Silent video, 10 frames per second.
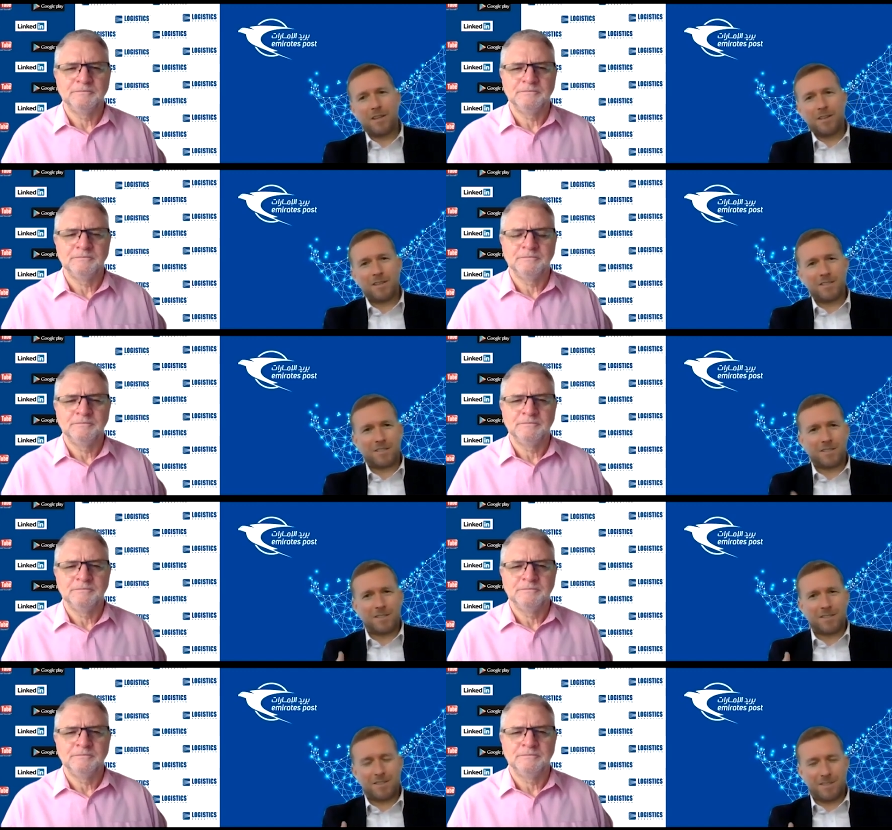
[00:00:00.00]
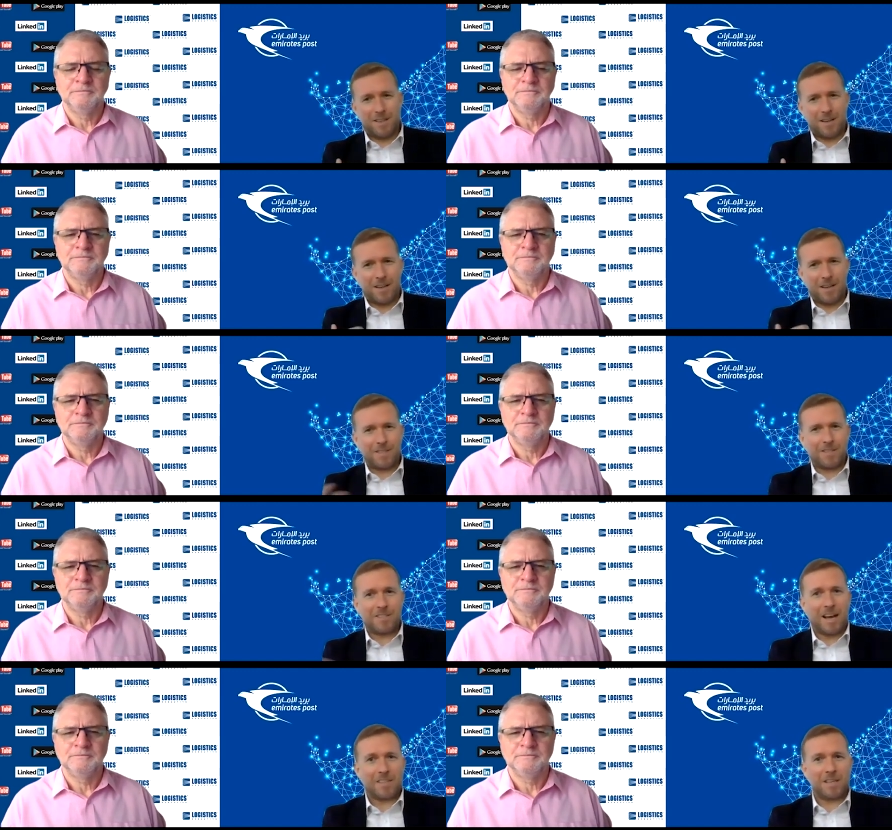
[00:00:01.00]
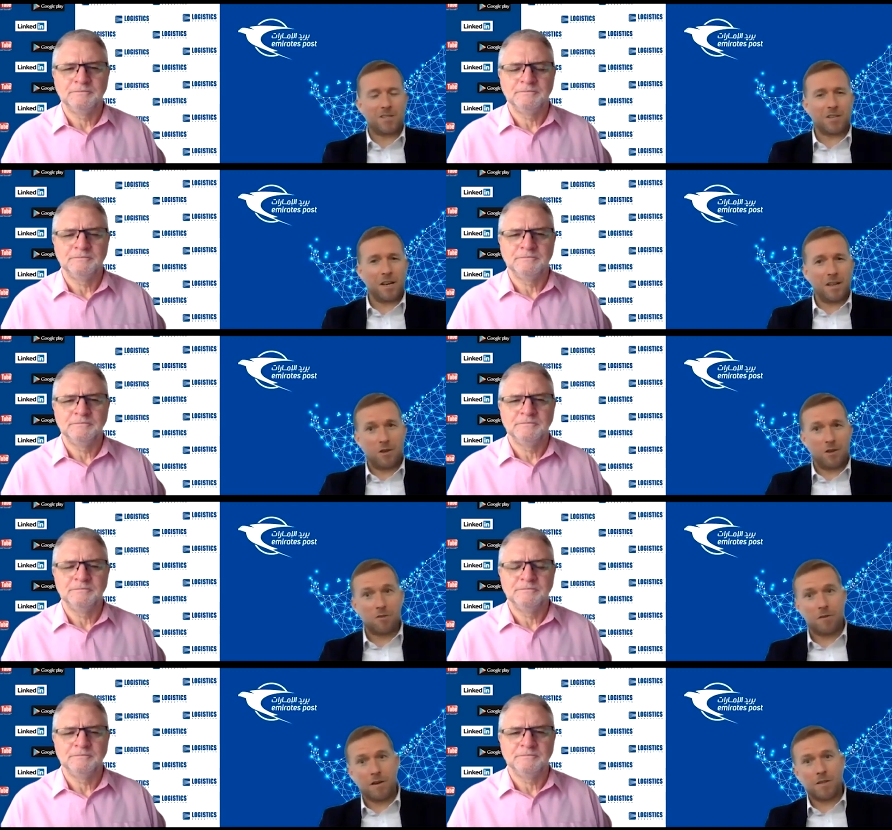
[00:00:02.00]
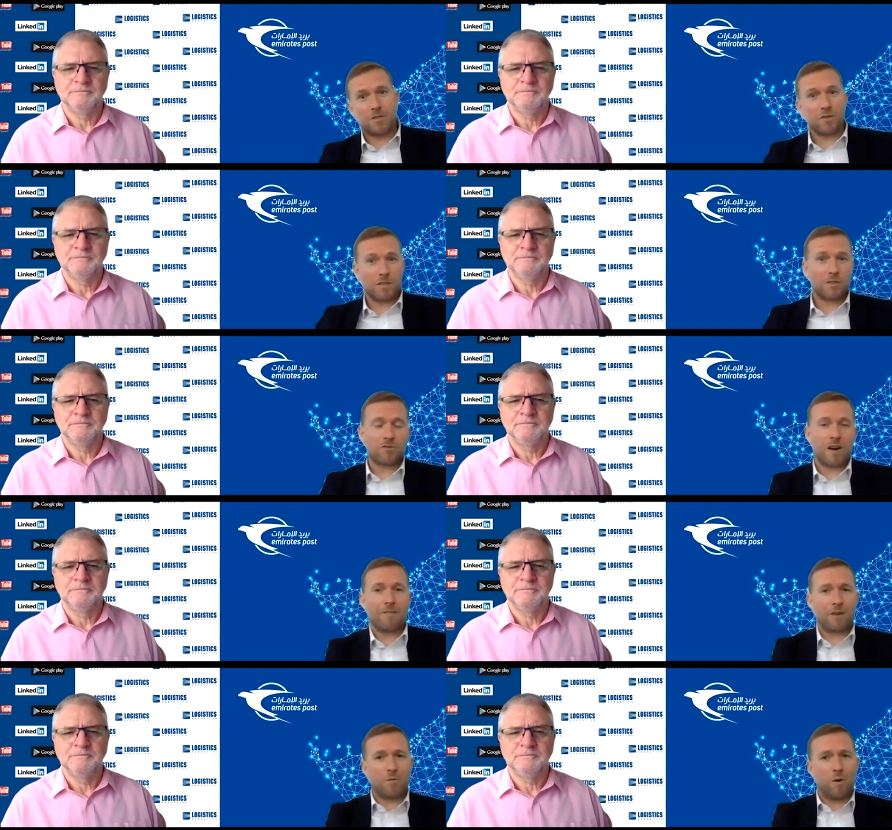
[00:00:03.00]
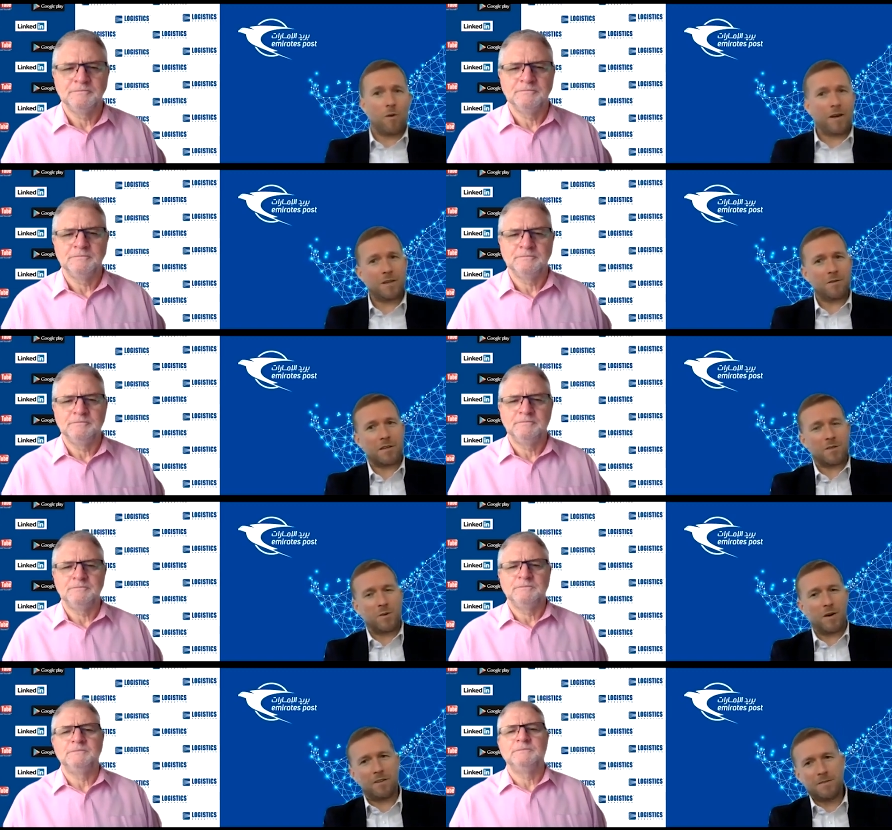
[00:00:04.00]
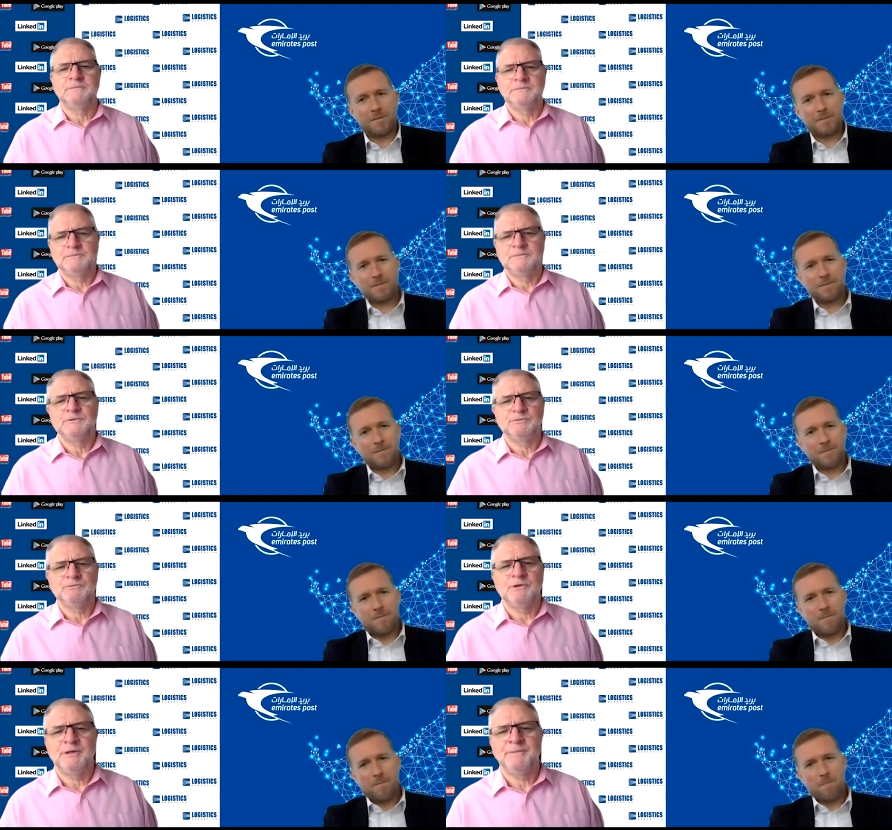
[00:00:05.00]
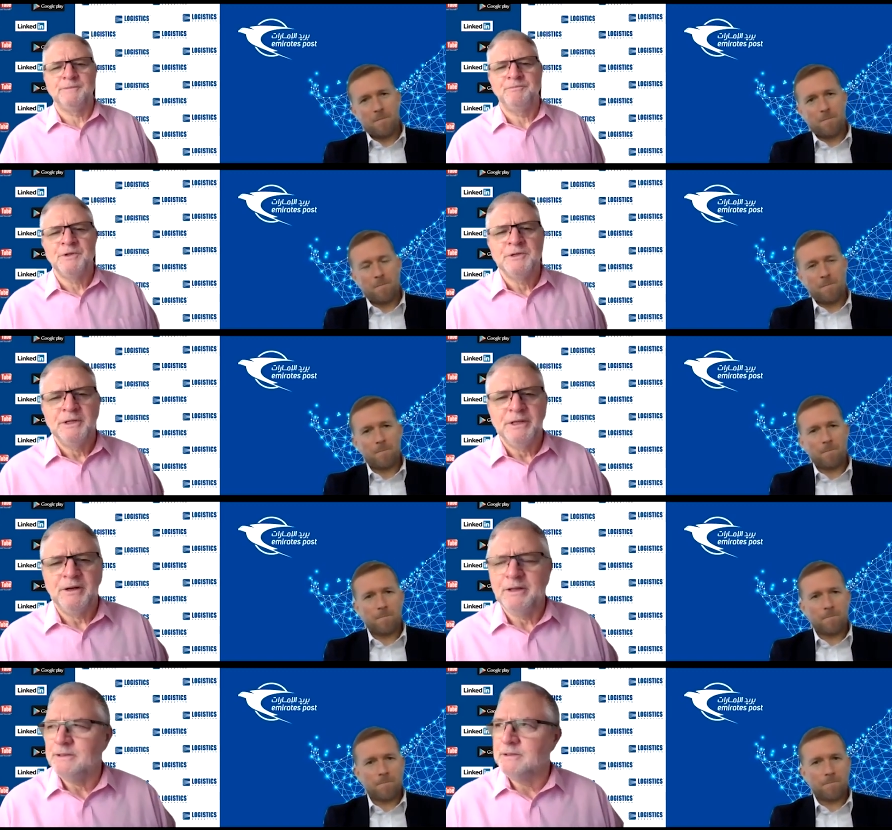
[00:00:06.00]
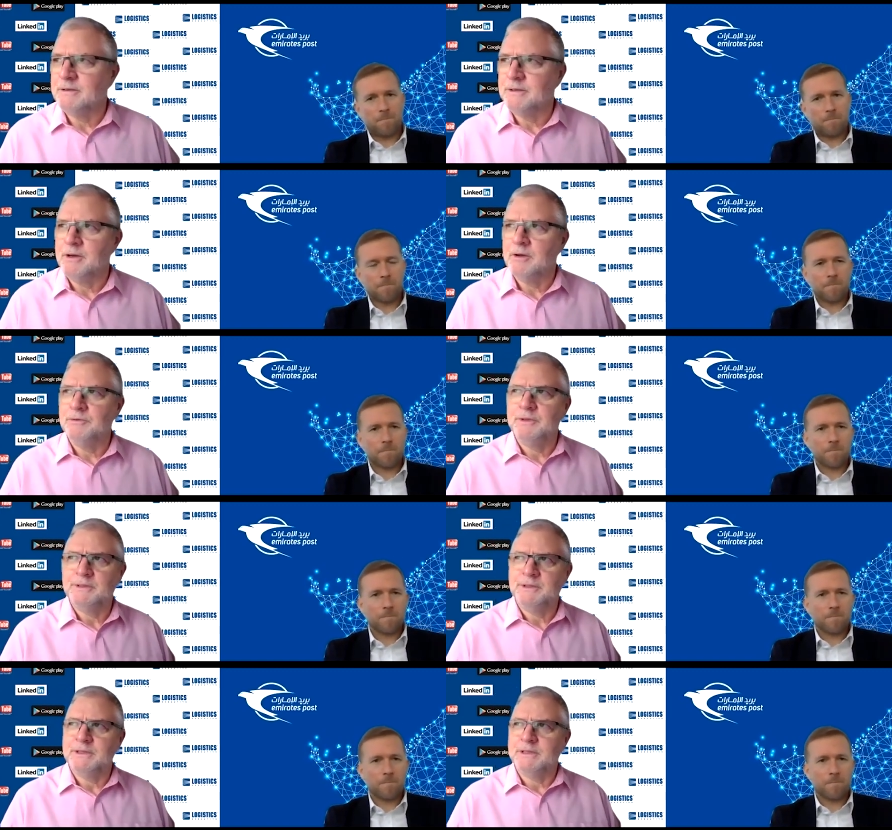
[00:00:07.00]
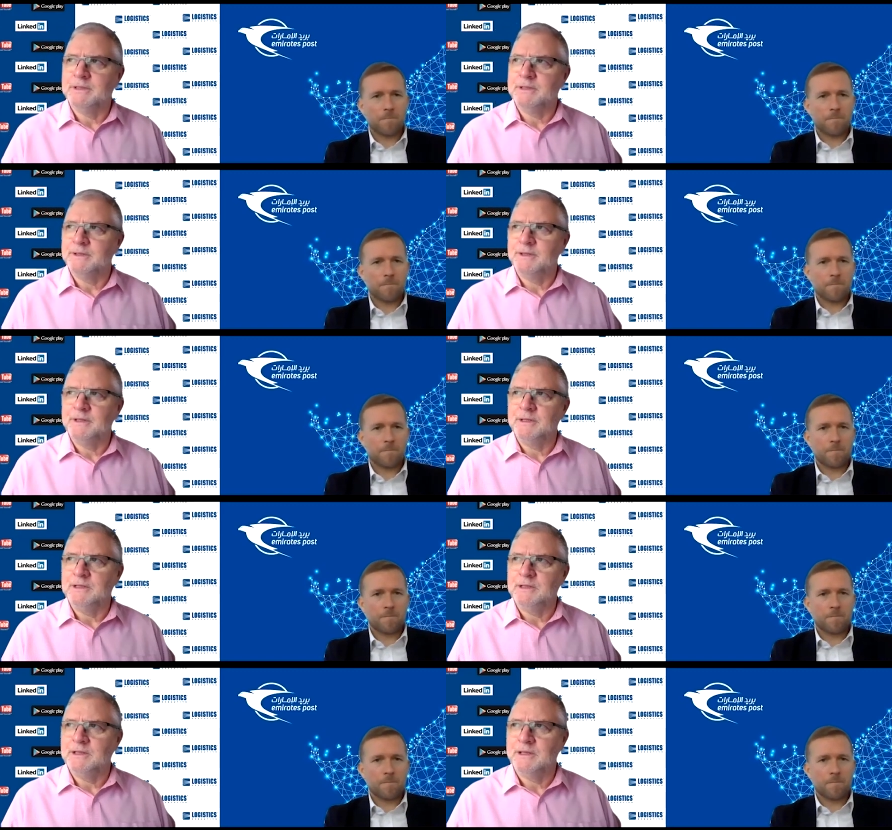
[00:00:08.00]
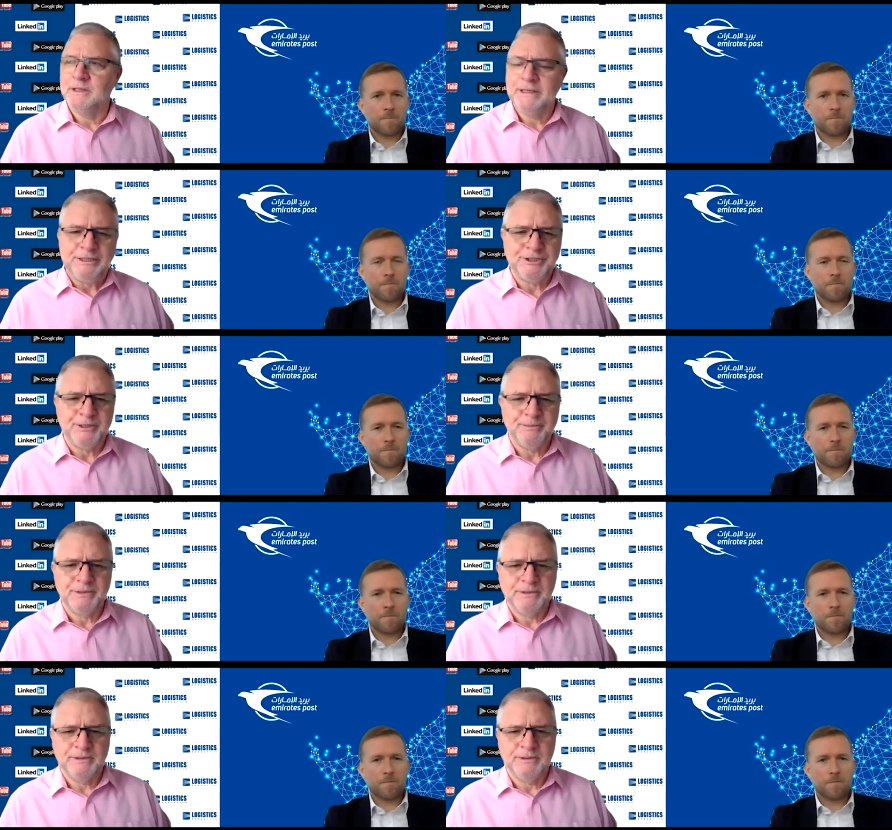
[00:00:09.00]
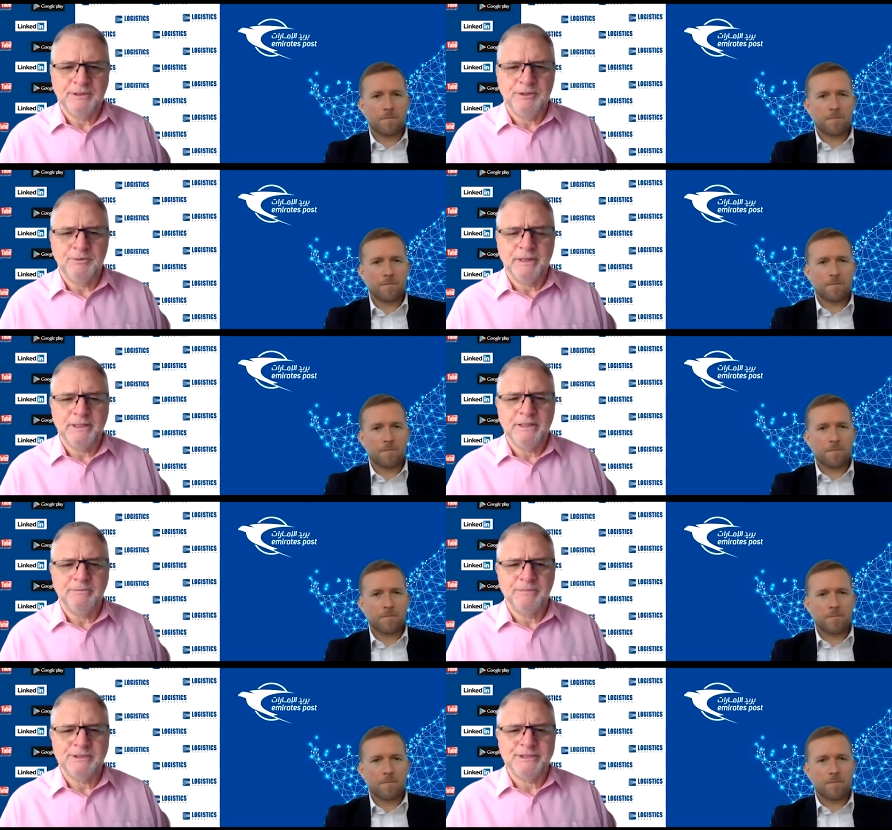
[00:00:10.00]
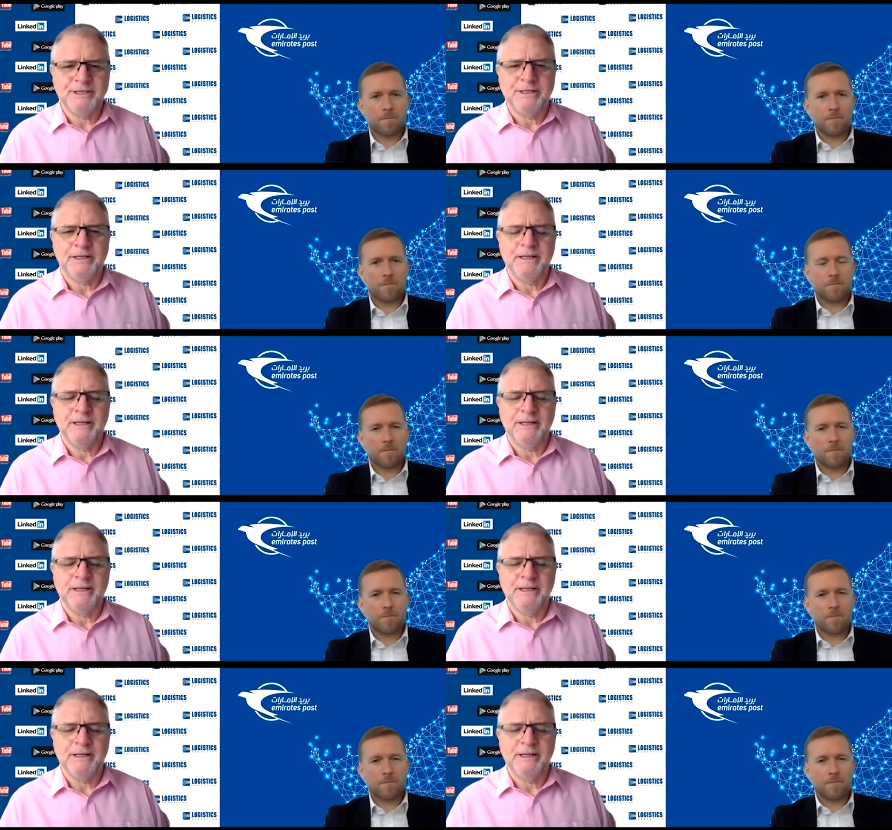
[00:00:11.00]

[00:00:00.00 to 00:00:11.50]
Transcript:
Speaker 1: this uh, digitization in the other industries is driving what we're doing as well.
Speaker 2: Right. You know, you know, I know that uh, the uh, leadership in the UAE in particular